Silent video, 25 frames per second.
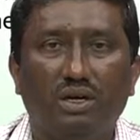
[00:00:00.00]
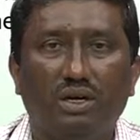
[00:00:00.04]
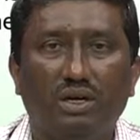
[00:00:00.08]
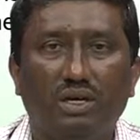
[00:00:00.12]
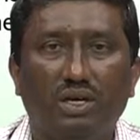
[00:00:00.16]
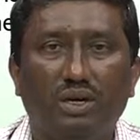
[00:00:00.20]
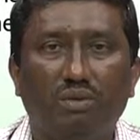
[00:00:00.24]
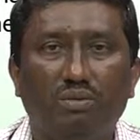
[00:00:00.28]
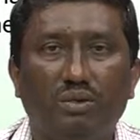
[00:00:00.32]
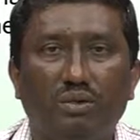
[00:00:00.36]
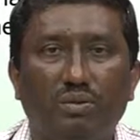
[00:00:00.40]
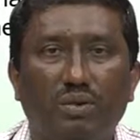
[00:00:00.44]

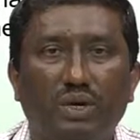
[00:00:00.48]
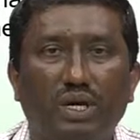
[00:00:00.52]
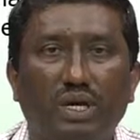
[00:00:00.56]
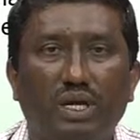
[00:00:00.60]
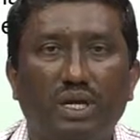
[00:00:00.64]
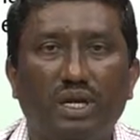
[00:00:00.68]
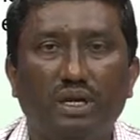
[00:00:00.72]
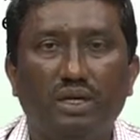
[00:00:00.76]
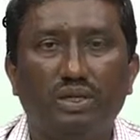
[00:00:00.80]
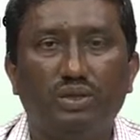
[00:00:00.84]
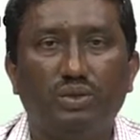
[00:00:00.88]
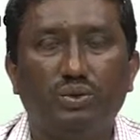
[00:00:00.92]

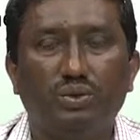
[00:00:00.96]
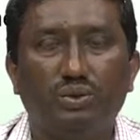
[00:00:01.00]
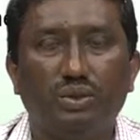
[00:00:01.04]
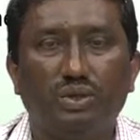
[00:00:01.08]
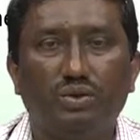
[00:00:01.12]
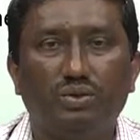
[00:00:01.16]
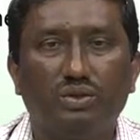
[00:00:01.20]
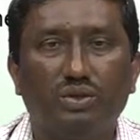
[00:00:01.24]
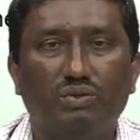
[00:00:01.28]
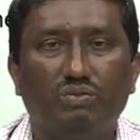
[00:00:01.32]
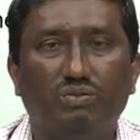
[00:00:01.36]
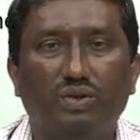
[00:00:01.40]
capability is
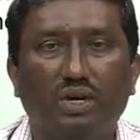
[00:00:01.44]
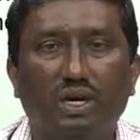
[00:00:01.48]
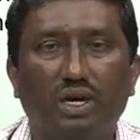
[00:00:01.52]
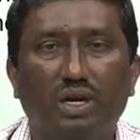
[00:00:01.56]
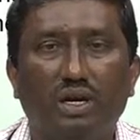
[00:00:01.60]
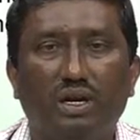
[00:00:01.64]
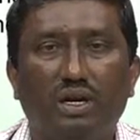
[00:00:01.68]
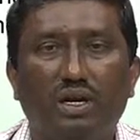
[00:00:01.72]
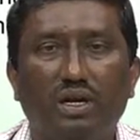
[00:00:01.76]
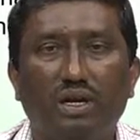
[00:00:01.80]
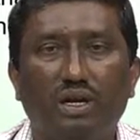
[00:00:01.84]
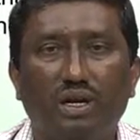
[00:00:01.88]

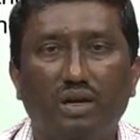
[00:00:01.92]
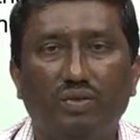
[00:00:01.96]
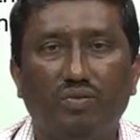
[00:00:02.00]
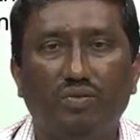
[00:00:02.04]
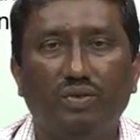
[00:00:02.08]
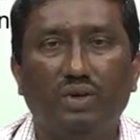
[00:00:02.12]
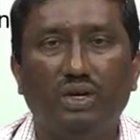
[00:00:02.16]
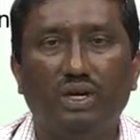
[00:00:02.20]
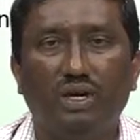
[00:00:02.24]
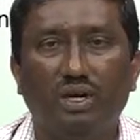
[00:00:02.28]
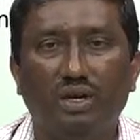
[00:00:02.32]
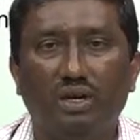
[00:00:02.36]
2500
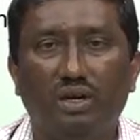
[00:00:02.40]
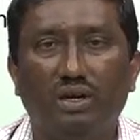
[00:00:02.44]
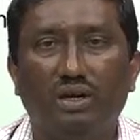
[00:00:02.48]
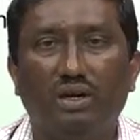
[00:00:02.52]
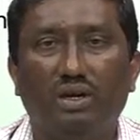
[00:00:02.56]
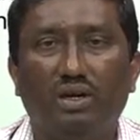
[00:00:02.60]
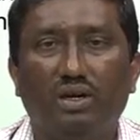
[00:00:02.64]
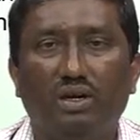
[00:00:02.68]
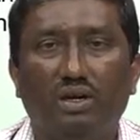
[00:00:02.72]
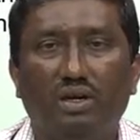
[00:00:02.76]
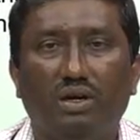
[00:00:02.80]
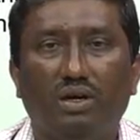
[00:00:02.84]
MVA
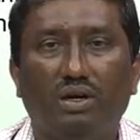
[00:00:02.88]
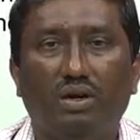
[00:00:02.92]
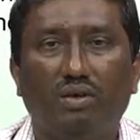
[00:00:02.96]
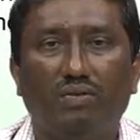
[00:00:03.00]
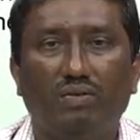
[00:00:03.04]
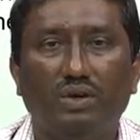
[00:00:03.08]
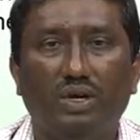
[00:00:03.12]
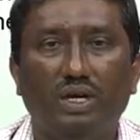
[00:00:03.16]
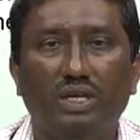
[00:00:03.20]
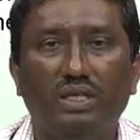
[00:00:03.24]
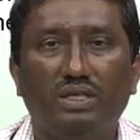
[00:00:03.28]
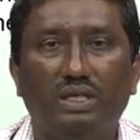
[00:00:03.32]

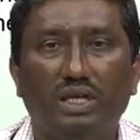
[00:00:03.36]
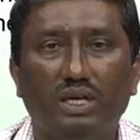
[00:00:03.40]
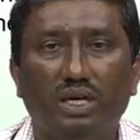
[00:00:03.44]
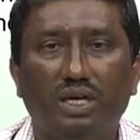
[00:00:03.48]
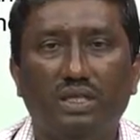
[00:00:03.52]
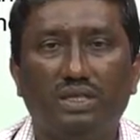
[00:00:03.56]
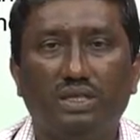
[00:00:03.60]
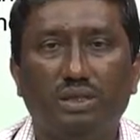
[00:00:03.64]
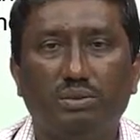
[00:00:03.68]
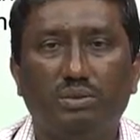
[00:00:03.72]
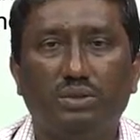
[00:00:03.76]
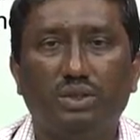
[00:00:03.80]
of any
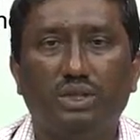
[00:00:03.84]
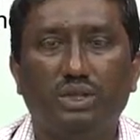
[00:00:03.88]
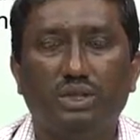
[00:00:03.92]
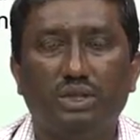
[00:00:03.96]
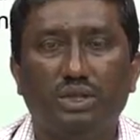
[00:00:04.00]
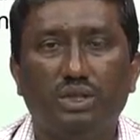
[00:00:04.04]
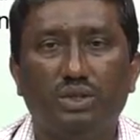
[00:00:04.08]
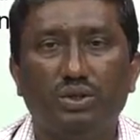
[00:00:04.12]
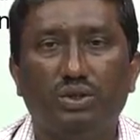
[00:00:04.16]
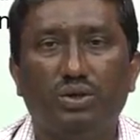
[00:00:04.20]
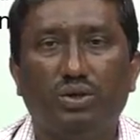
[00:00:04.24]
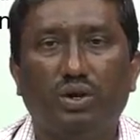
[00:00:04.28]
single
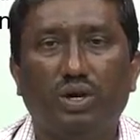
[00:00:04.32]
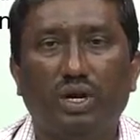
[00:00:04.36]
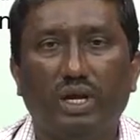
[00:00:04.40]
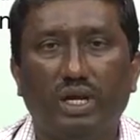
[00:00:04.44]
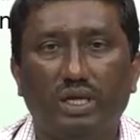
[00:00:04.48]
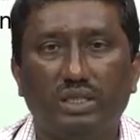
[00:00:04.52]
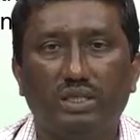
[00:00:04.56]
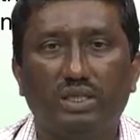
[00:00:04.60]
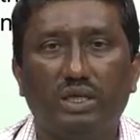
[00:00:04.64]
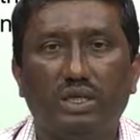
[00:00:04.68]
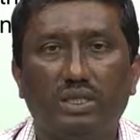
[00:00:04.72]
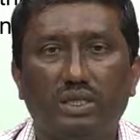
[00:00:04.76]
substation. It should not
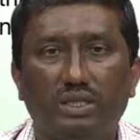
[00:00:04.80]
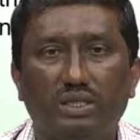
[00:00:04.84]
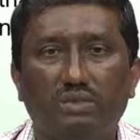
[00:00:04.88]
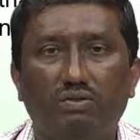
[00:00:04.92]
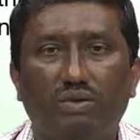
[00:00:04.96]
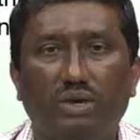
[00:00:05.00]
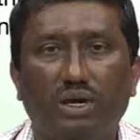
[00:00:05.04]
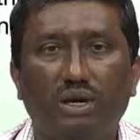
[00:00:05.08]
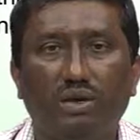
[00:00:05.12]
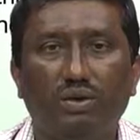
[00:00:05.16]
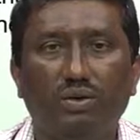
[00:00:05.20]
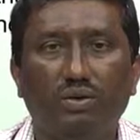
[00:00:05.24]
exceed this
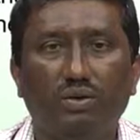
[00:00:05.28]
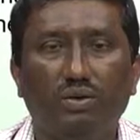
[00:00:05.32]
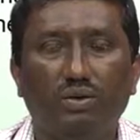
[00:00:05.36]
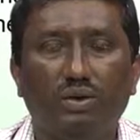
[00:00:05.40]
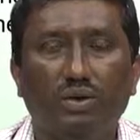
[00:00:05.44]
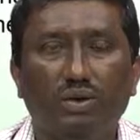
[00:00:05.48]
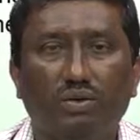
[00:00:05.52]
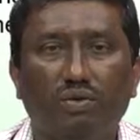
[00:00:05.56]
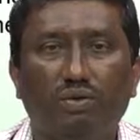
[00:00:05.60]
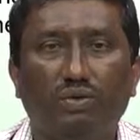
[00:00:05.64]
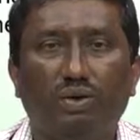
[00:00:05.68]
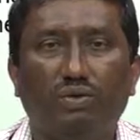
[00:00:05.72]
value.
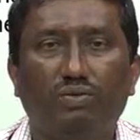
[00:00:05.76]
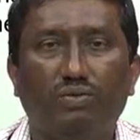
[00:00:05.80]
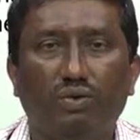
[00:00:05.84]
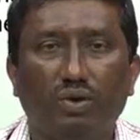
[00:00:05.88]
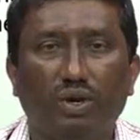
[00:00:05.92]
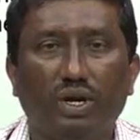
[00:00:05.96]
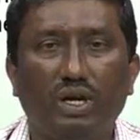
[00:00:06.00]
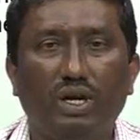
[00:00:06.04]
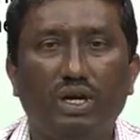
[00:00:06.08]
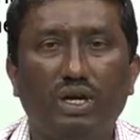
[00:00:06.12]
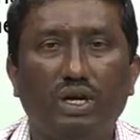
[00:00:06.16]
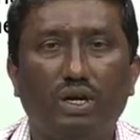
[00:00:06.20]
For
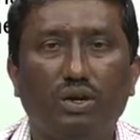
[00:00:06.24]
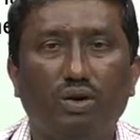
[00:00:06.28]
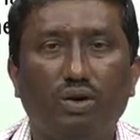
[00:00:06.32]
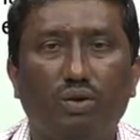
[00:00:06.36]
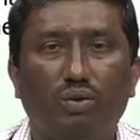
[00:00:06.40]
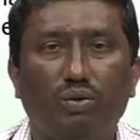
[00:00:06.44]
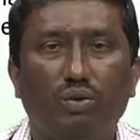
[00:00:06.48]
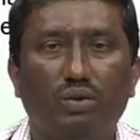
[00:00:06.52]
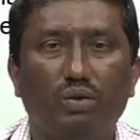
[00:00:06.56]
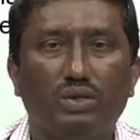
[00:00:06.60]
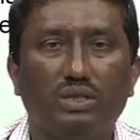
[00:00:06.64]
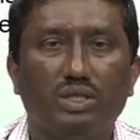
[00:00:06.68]
400
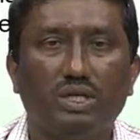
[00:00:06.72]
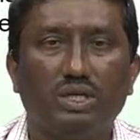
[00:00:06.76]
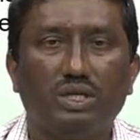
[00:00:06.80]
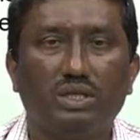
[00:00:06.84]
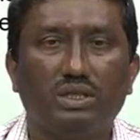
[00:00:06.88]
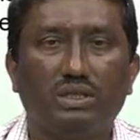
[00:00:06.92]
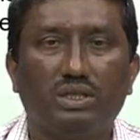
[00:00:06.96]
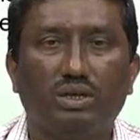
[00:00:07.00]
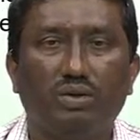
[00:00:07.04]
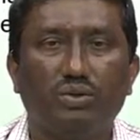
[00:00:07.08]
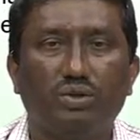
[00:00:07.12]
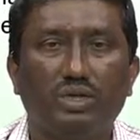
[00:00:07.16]
kilovolts it
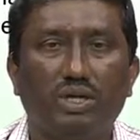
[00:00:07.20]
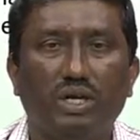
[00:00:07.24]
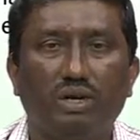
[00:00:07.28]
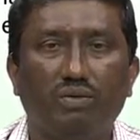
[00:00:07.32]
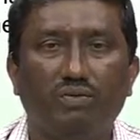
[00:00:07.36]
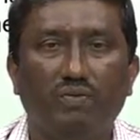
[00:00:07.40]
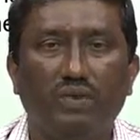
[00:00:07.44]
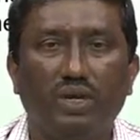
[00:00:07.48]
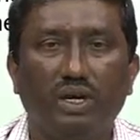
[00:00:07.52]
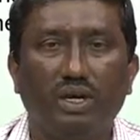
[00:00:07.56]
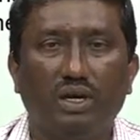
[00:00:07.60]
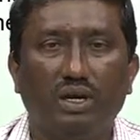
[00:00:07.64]
is 1000
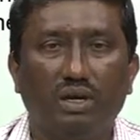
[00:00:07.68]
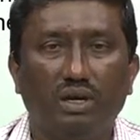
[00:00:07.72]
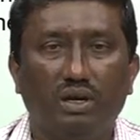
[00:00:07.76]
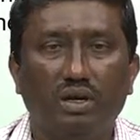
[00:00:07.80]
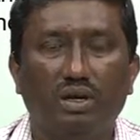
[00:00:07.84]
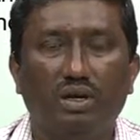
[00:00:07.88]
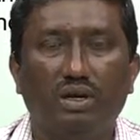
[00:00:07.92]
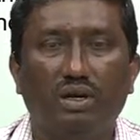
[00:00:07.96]
MVA.